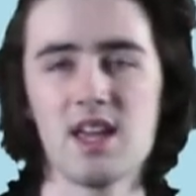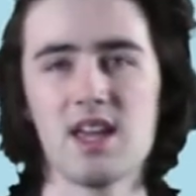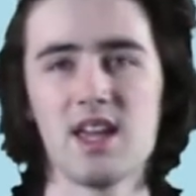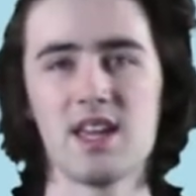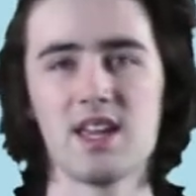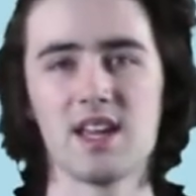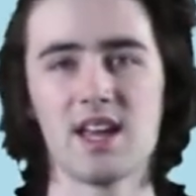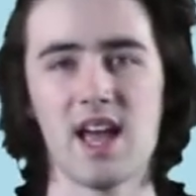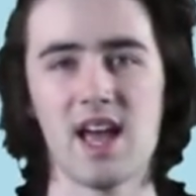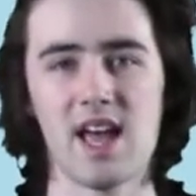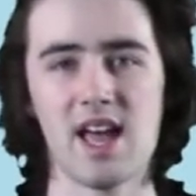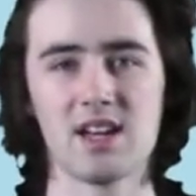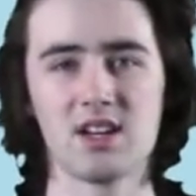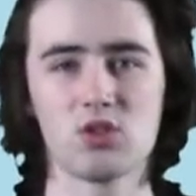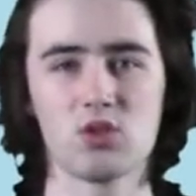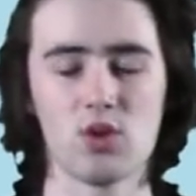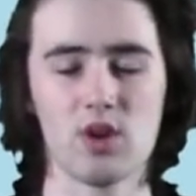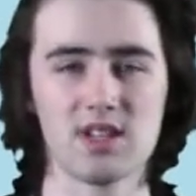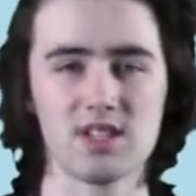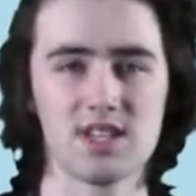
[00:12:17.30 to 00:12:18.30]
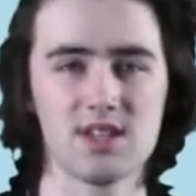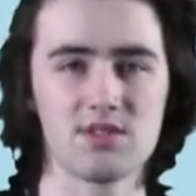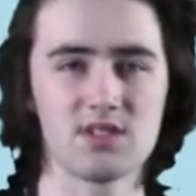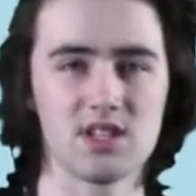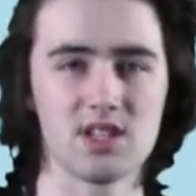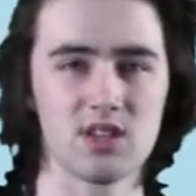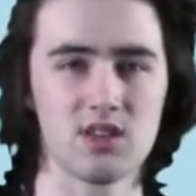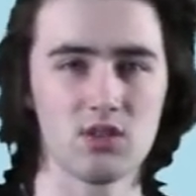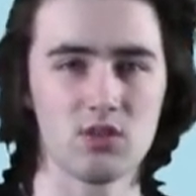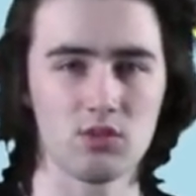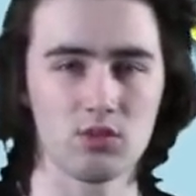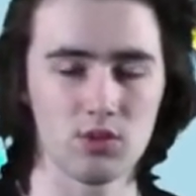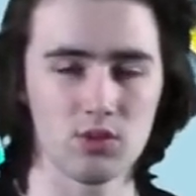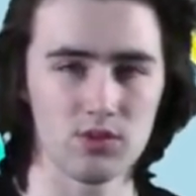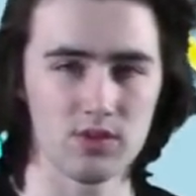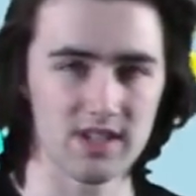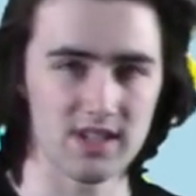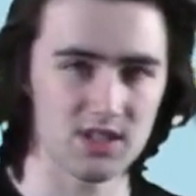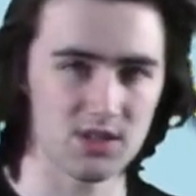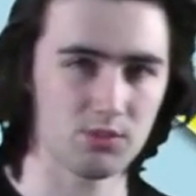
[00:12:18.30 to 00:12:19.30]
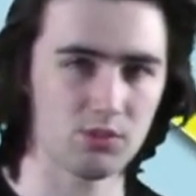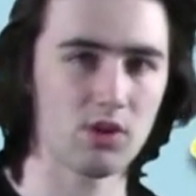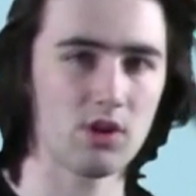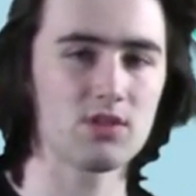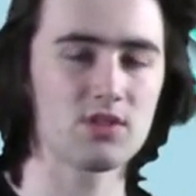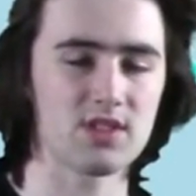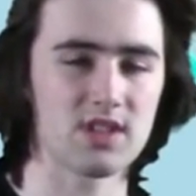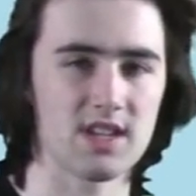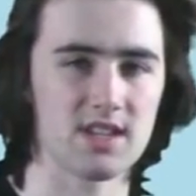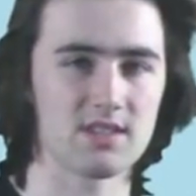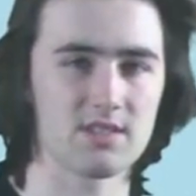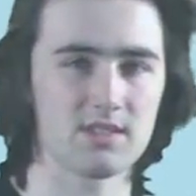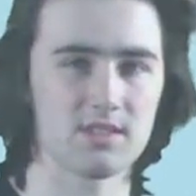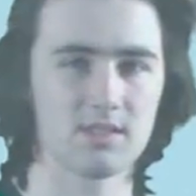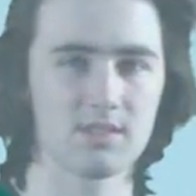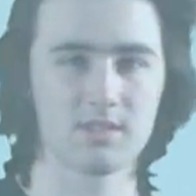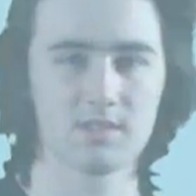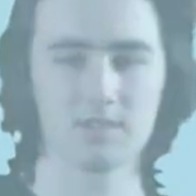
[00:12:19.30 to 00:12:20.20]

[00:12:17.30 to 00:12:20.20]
and creativity through this process.